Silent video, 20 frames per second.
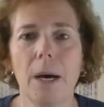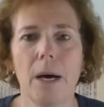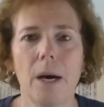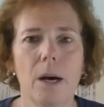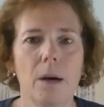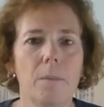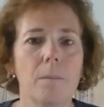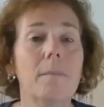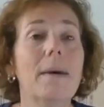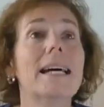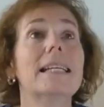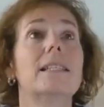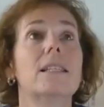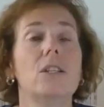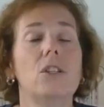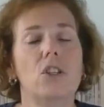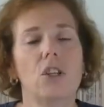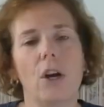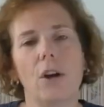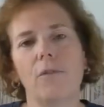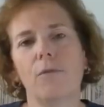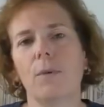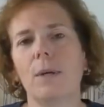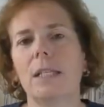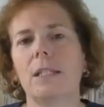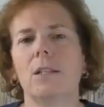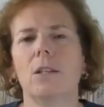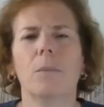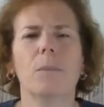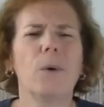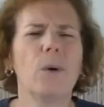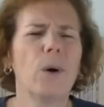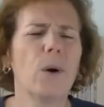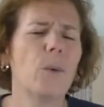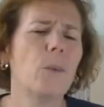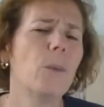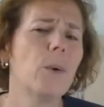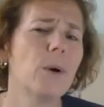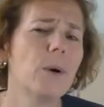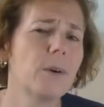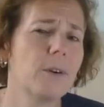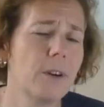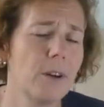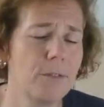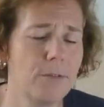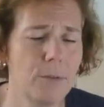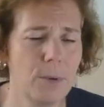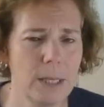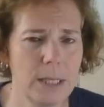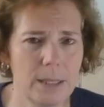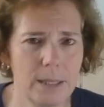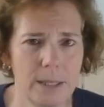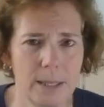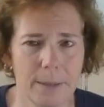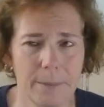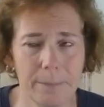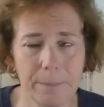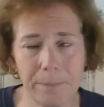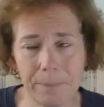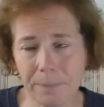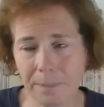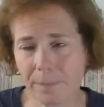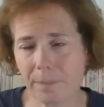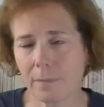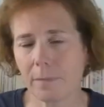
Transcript: a message of wisdom or a word of wisdom.